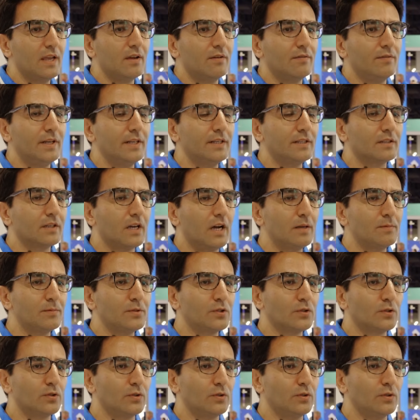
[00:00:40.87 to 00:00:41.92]
When it comes
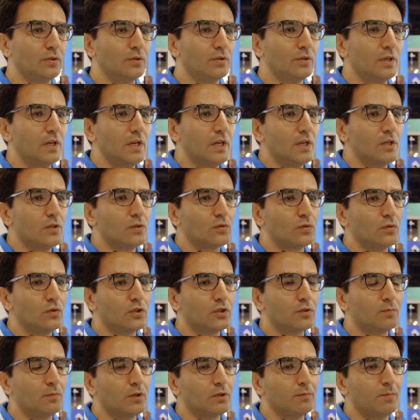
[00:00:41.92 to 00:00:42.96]
to switch
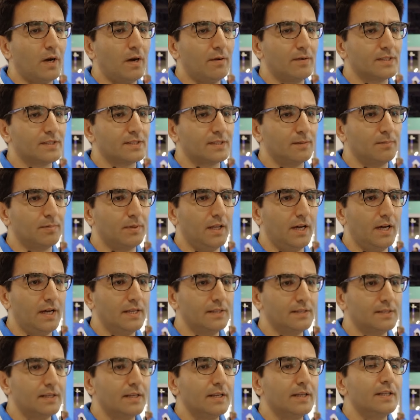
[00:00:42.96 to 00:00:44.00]
mode power
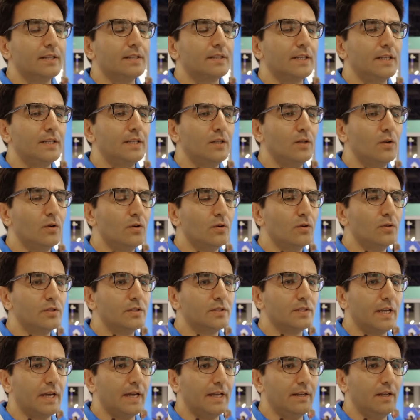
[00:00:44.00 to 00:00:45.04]
supplies, the noise and